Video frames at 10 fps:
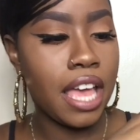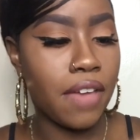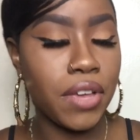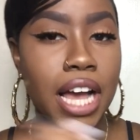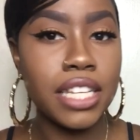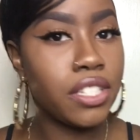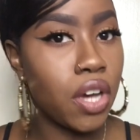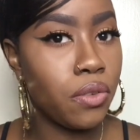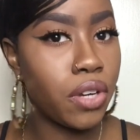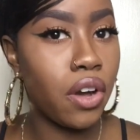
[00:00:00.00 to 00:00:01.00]
if you guys
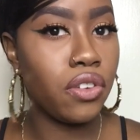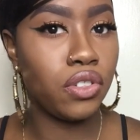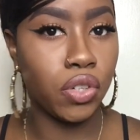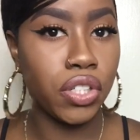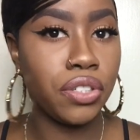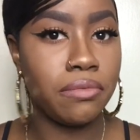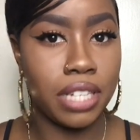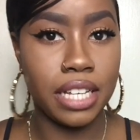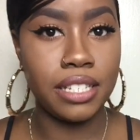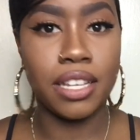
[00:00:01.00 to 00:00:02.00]
don't know, Nordstrom
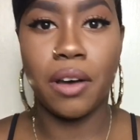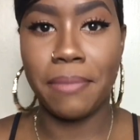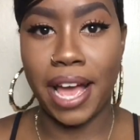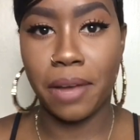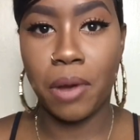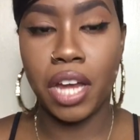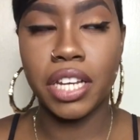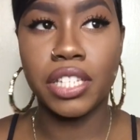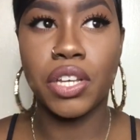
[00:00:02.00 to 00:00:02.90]
does sell MAC products.